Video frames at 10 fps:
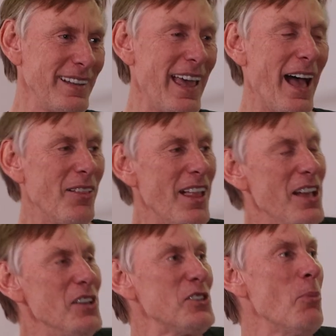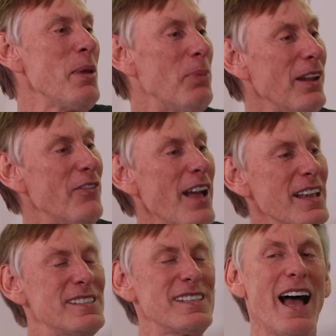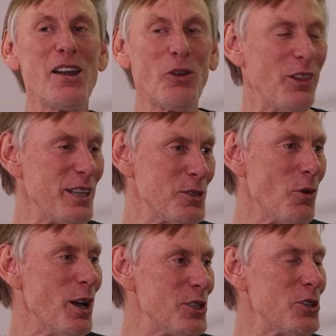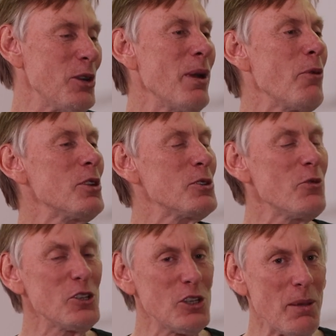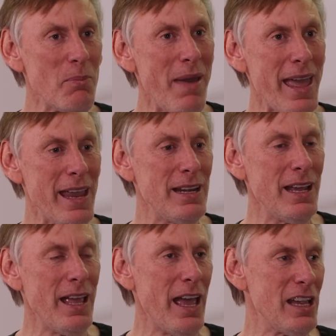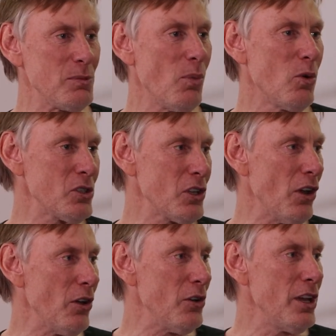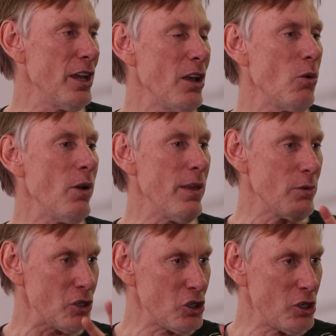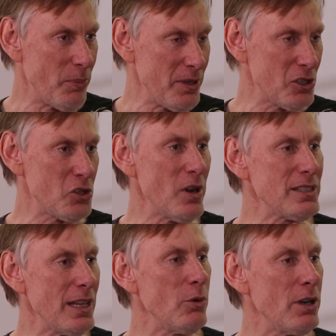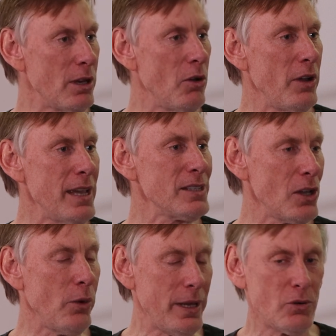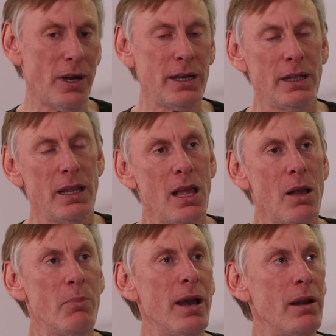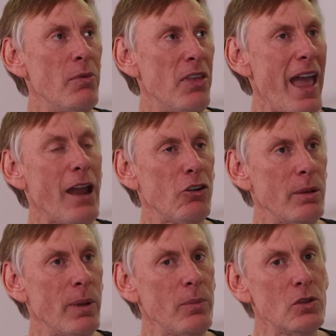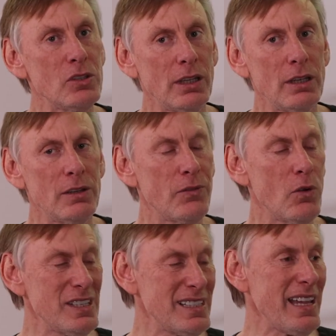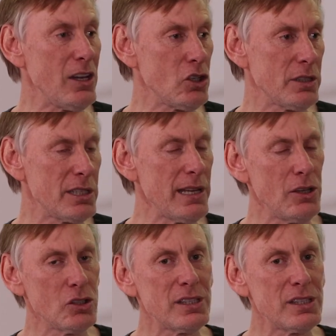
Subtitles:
Yeah. So people have assigned all these words to it, but it was originally made as Morse code, where there was a ship in distress and they would go SOS, right? Mm-hmm. But the acronym I'm using it is for Sage on Stage.